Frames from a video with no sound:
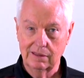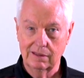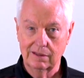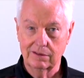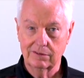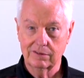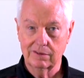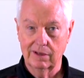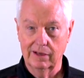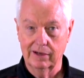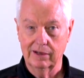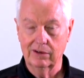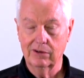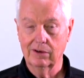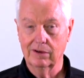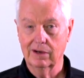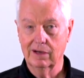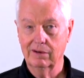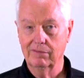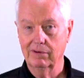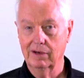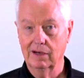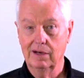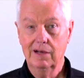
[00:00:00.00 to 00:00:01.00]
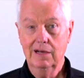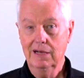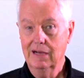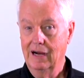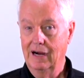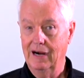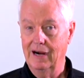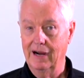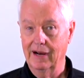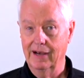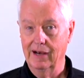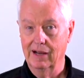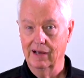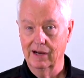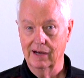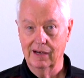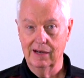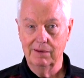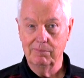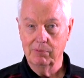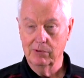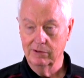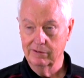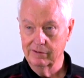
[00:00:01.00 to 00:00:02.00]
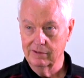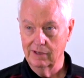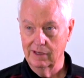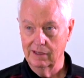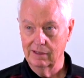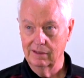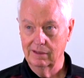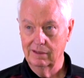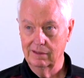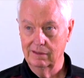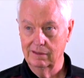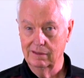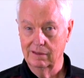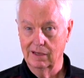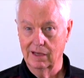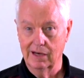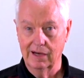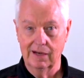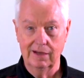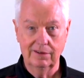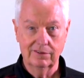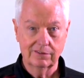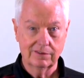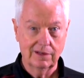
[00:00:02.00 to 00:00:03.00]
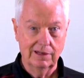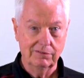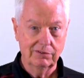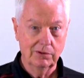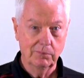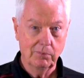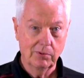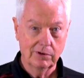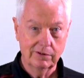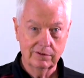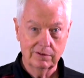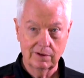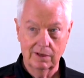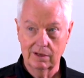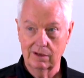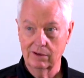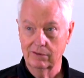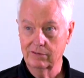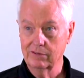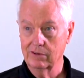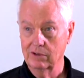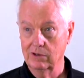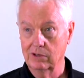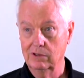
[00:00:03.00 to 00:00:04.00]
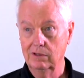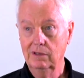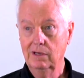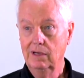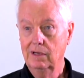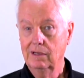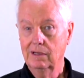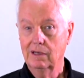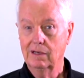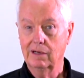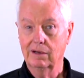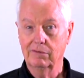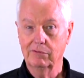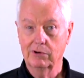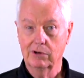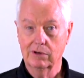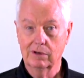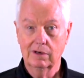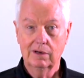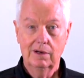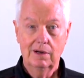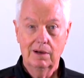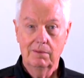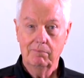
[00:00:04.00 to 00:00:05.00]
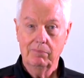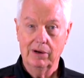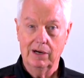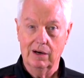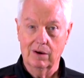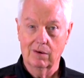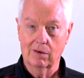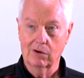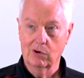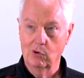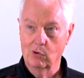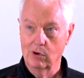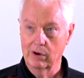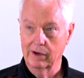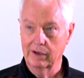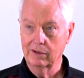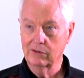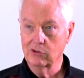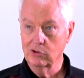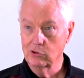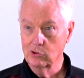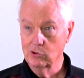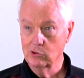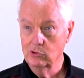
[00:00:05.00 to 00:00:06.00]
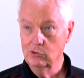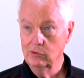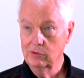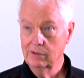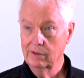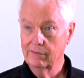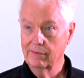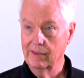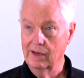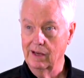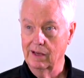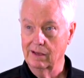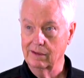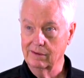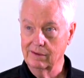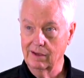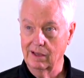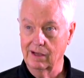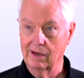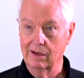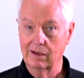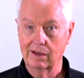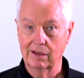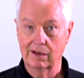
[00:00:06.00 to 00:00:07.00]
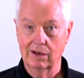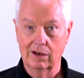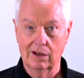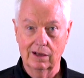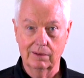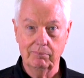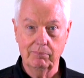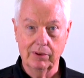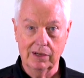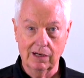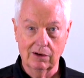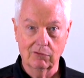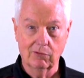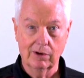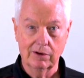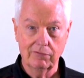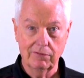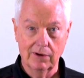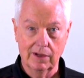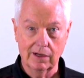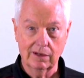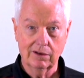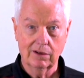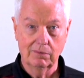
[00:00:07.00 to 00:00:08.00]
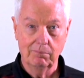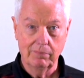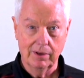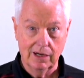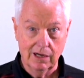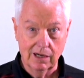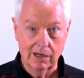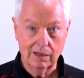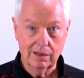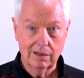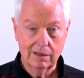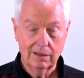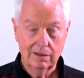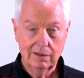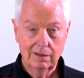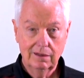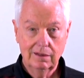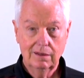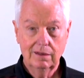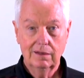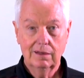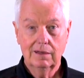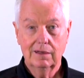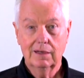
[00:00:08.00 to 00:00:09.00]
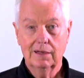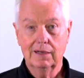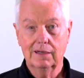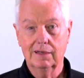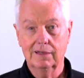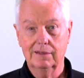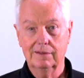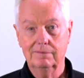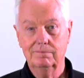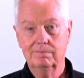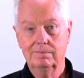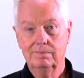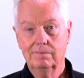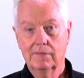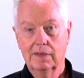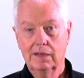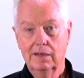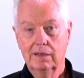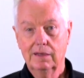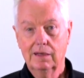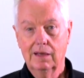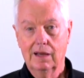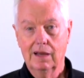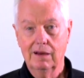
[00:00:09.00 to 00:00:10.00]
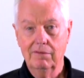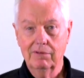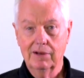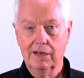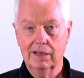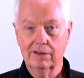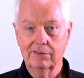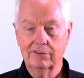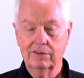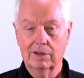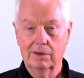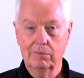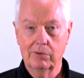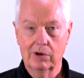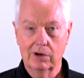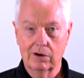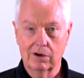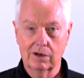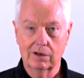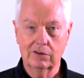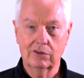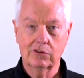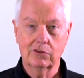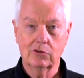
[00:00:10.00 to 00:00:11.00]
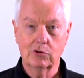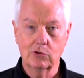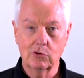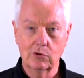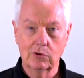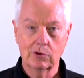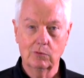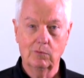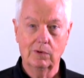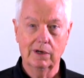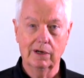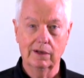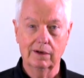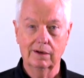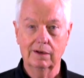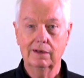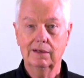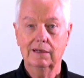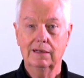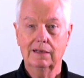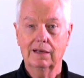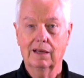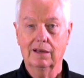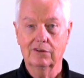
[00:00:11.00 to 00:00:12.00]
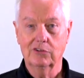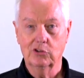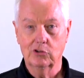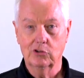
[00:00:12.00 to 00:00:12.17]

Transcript: It's like you're having high 90%, 97% or so of your power going to the antenna and not being reflected back. Um, even SWR 2 to 1 is